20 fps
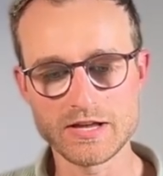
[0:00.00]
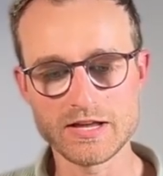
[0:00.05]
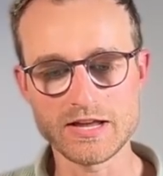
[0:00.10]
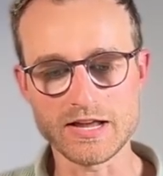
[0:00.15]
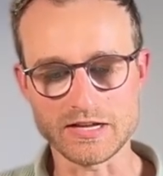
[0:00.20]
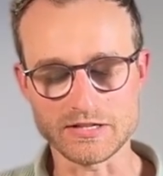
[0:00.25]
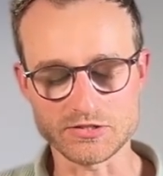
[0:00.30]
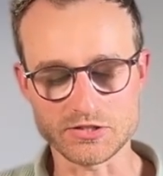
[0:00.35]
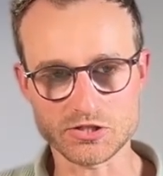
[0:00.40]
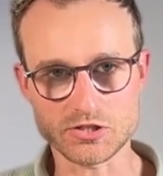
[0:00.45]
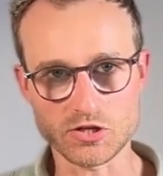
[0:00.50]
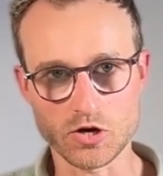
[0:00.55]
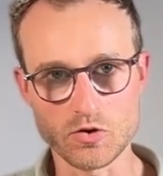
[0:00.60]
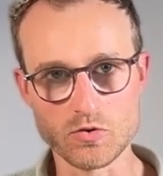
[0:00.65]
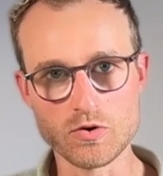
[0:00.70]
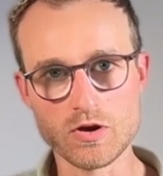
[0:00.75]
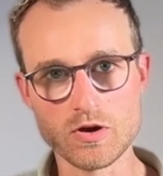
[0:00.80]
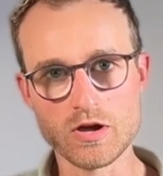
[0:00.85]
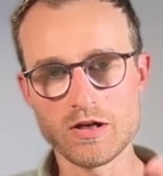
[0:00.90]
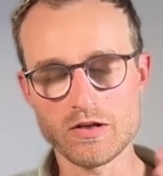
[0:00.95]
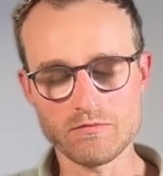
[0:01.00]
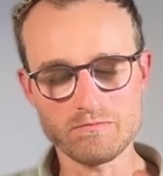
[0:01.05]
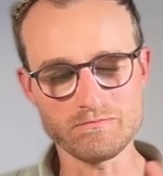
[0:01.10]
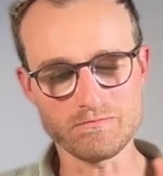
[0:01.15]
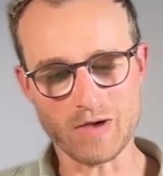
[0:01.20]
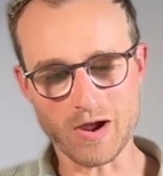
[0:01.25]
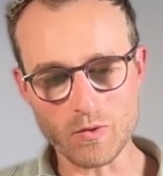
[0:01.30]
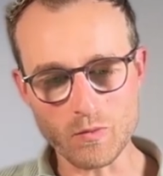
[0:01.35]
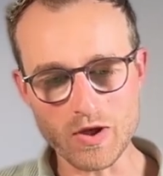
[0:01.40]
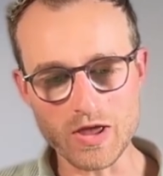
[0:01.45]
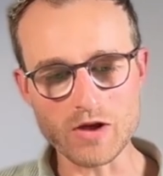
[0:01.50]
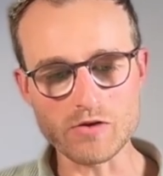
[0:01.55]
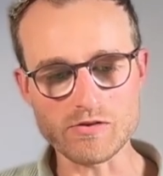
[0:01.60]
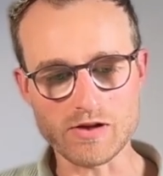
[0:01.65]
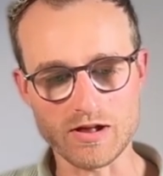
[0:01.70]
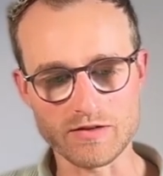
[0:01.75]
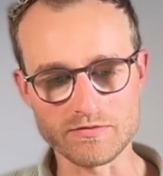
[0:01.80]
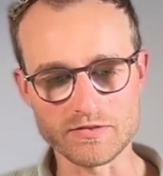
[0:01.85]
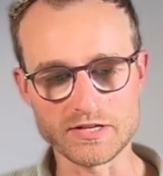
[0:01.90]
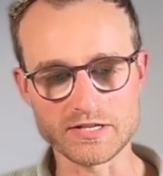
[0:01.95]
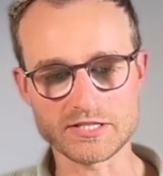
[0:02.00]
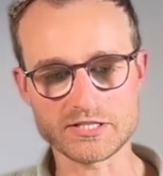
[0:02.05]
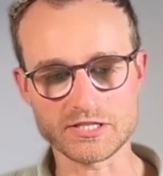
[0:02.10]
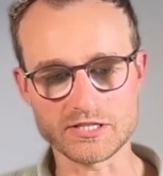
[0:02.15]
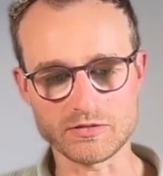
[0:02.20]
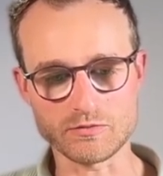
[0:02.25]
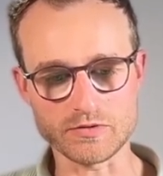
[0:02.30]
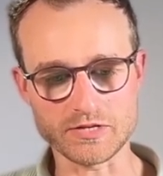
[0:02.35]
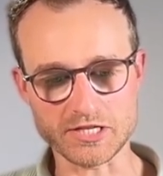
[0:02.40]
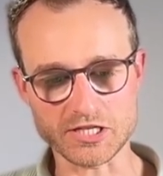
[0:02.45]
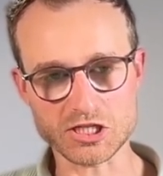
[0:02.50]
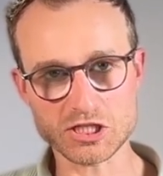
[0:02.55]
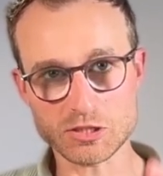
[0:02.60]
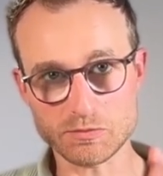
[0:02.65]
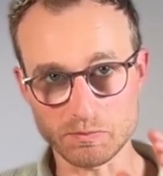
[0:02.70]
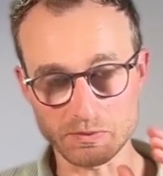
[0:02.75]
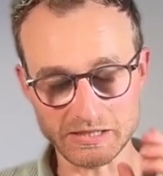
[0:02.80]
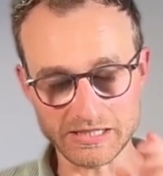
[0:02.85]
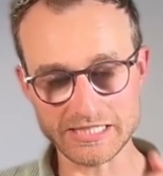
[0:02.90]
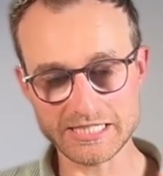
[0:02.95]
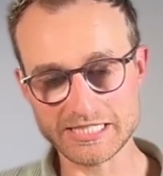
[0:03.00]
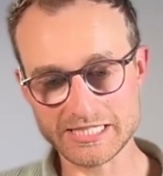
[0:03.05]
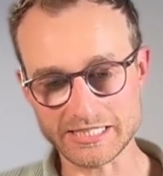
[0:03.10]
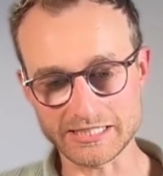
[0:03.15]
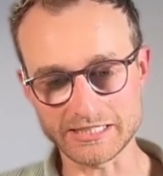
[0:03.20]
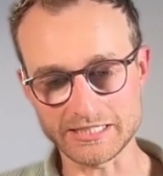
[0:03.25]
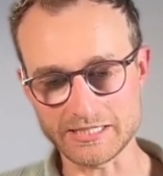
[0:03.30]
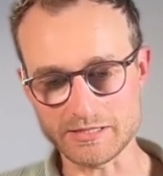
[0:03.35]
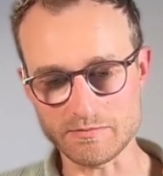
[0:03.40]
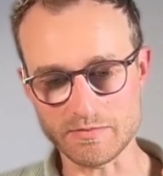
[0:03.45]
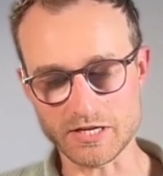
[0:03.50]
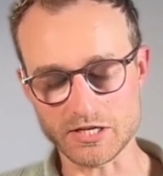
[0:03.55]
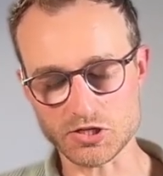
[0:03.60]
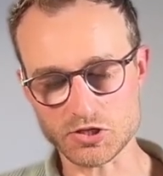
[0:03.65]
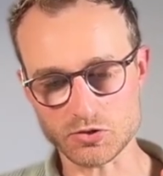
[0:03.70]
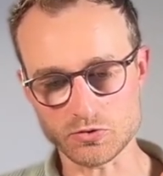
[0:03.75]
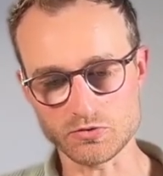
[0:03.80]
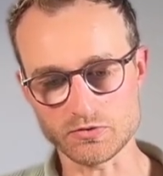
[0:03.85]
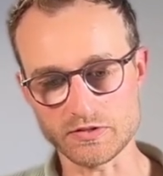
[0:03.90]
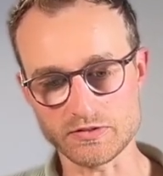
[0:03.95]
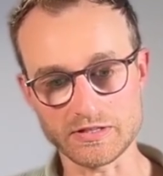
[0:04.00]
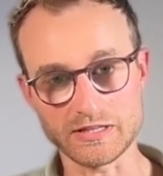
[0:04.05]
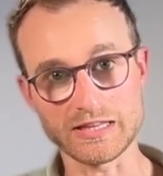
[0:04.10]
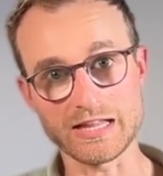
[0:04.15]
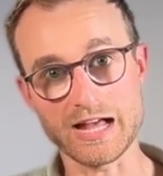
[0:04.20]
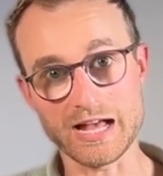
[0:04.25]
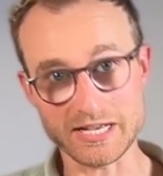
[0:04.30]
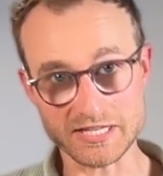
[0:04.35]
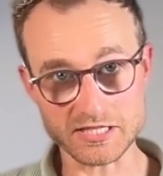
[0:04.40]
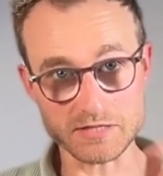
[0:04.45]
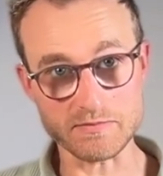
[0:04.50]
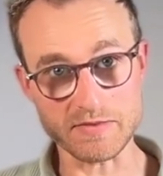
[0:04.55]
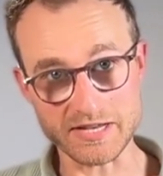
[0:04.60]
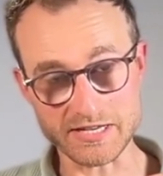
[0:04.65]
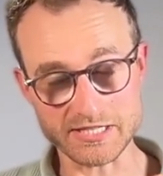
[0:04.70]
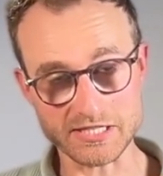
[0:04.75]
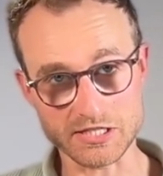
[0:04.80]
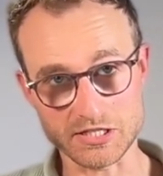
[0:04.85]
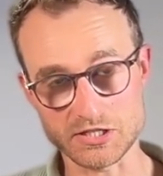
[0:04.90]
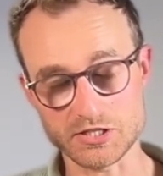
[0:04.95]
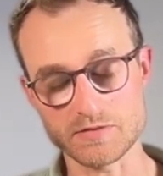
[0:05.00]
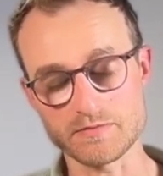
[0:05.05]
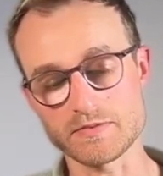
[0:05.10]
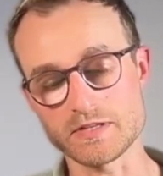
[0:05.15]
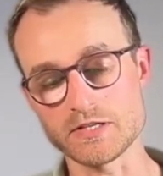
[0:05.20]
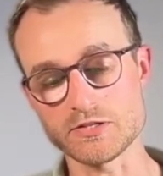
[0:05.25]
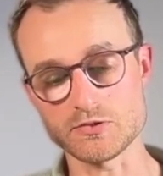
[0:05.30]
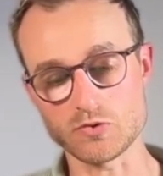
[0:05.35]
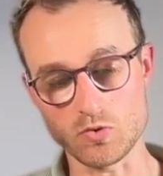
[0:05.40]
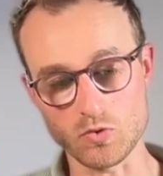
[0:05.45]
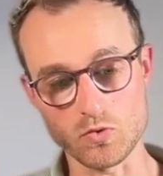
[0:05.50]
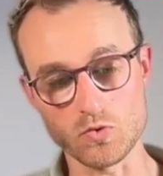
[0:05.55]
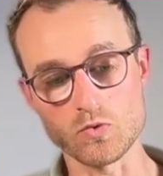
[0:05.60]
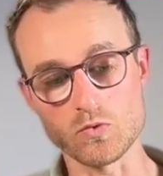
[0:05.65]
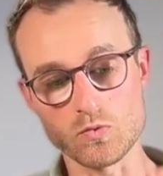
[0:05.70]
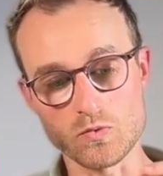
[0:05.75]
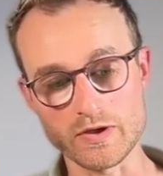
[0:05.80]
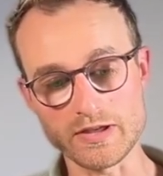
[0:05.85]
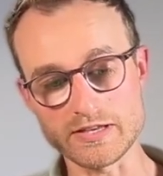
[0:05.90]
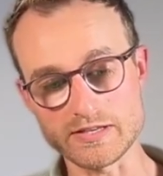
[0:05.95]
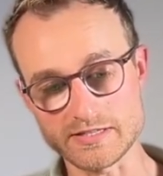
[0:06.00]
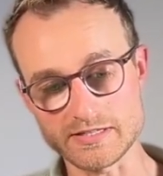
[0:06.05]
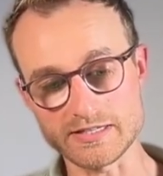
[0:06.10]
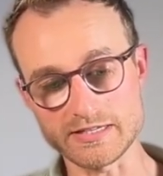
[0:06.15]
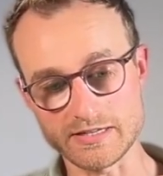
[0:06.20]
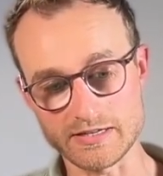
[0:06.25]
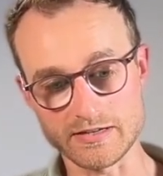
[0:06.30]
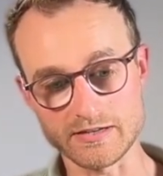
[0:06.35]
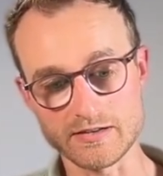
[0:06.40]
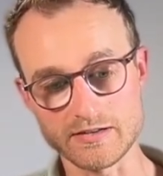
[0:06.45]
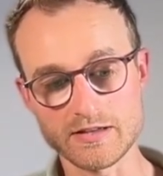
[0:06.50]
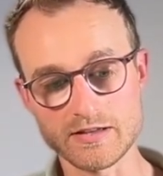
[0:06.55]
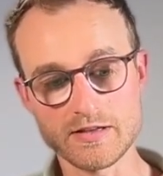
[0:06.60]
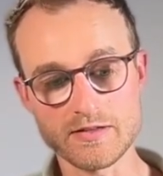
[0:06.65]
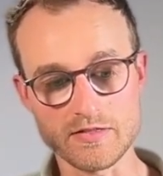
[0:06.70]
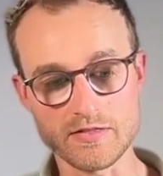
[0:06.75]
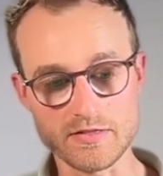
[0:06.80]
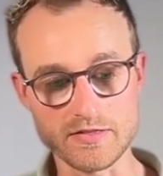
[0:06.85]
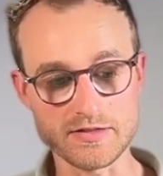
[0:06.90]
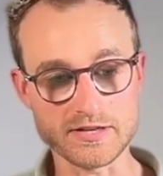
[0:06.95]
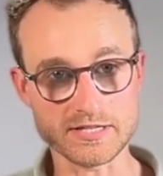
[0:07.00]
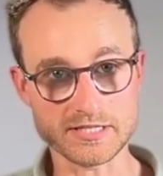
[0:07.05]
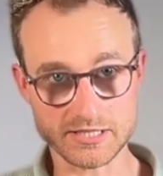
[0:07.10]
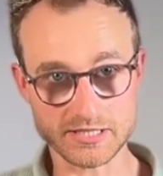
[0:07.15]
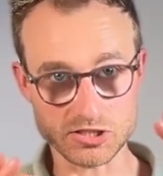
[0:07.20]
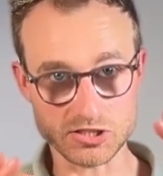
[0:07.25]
And so my way around this so that we explicitly make sure that the last message is always in this